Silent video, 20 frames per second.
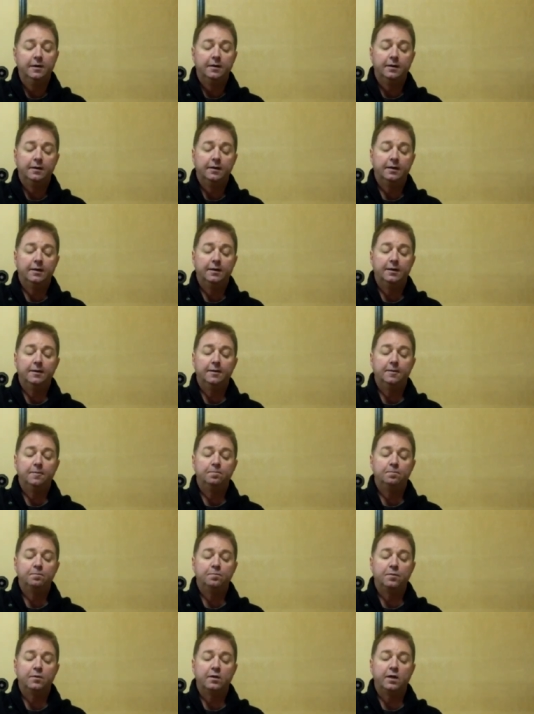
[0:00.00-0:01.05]
um,
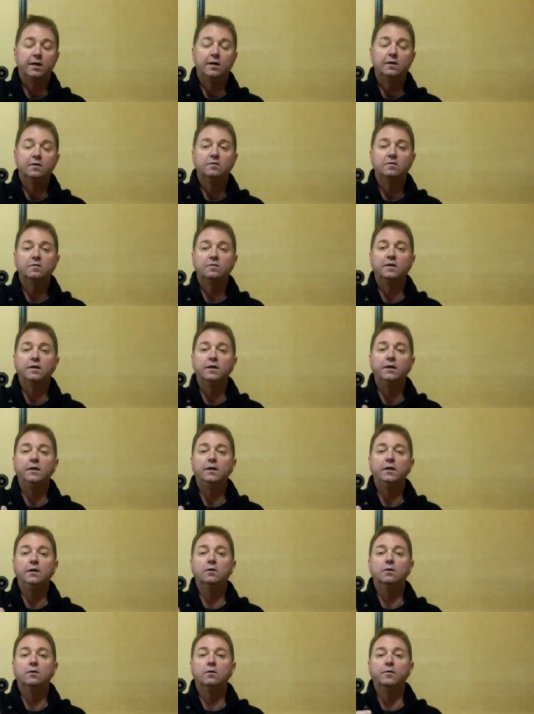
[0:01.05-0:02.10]
they can see
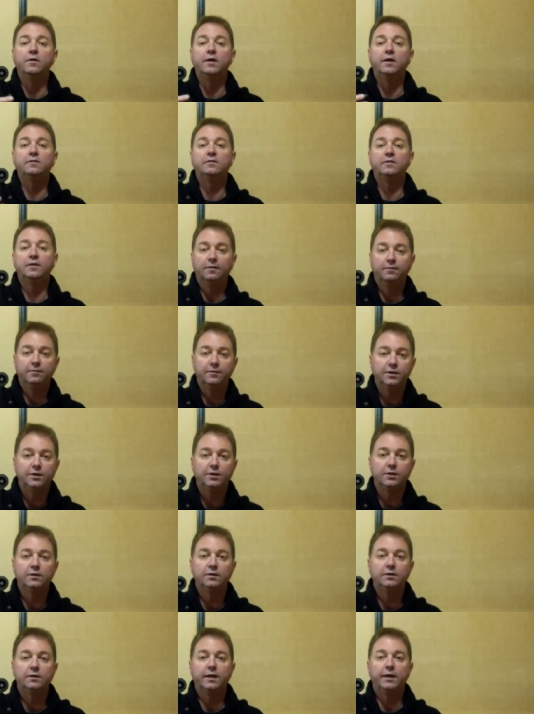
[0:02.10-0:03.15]
on their
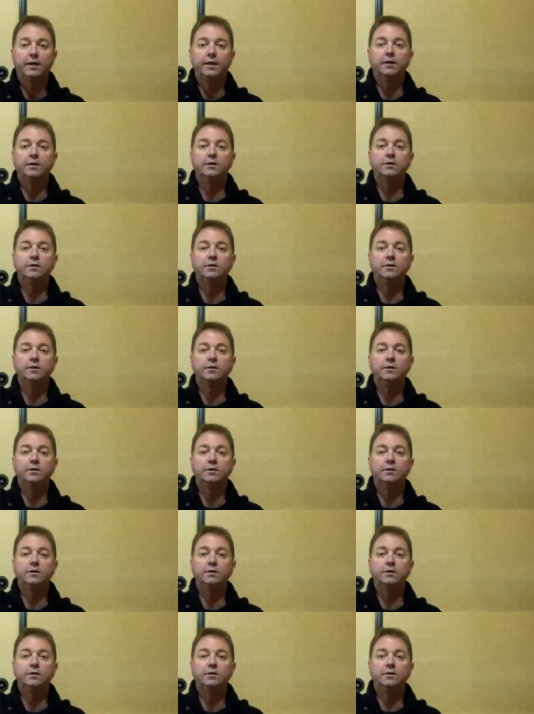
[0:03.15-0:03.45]
television and